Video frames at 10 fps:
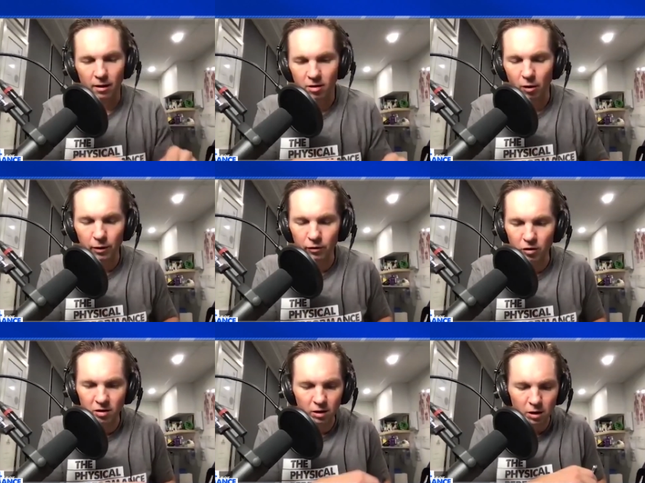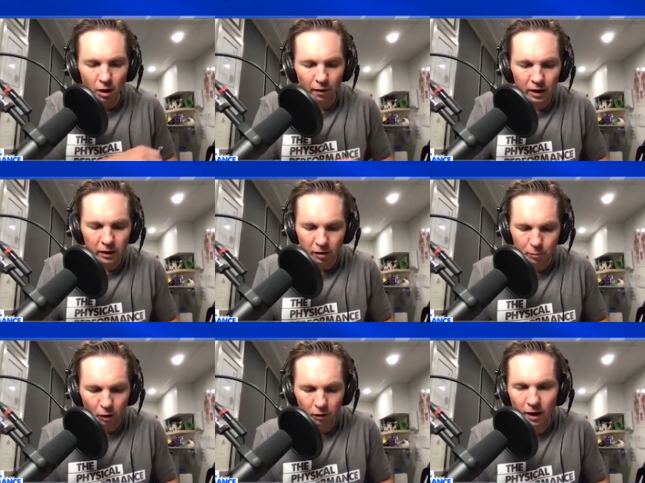so interesting. I think you just
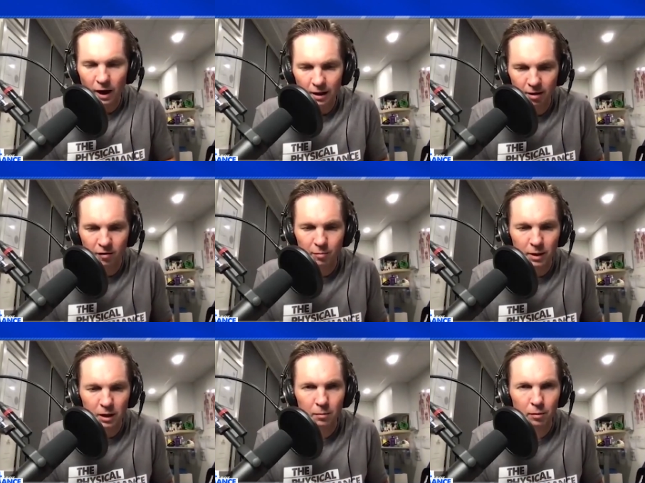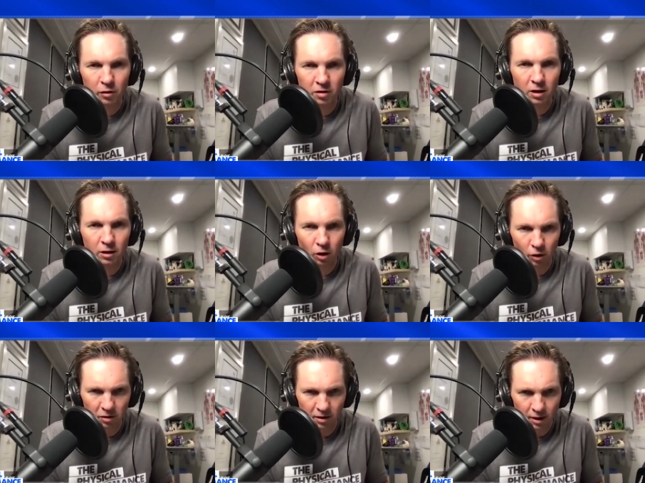broke the hearts of many Parisian
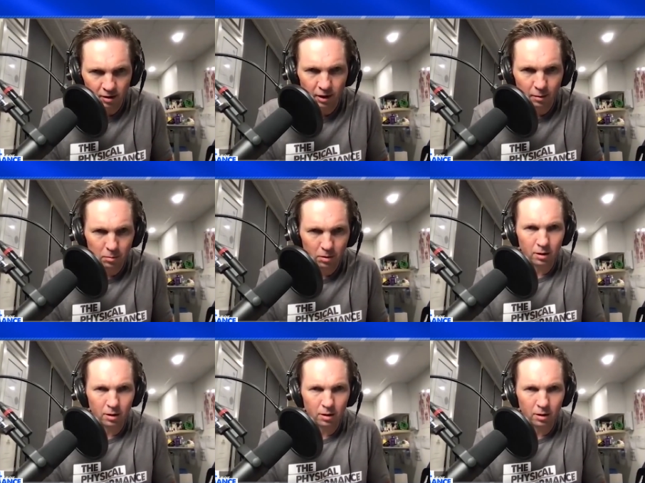girls there, Sam.